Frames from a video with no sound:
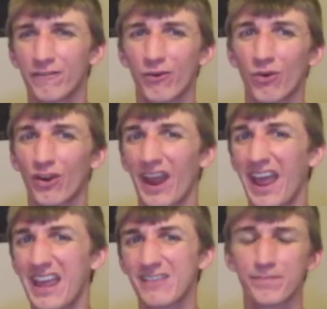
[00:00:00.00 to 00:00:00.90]
for
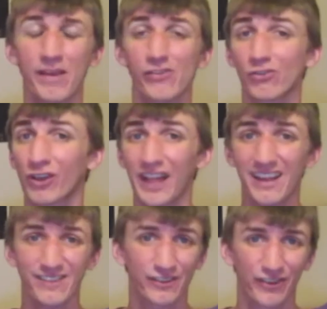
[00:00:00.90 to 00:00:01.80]
a special
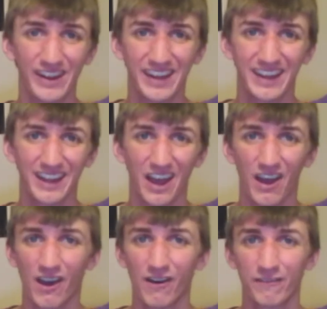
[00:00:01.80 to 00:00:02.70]
class screening
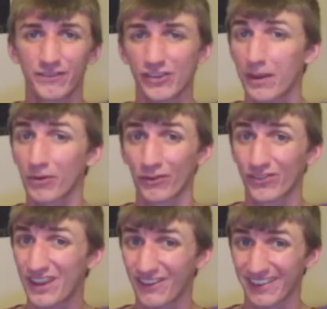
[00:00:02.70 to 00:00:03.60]
of Chamber of
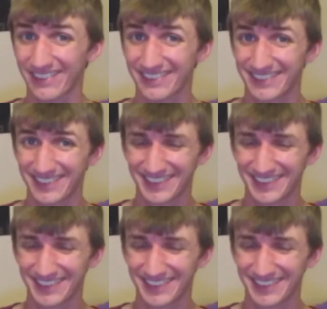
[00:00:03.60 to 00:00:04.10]
Secrets.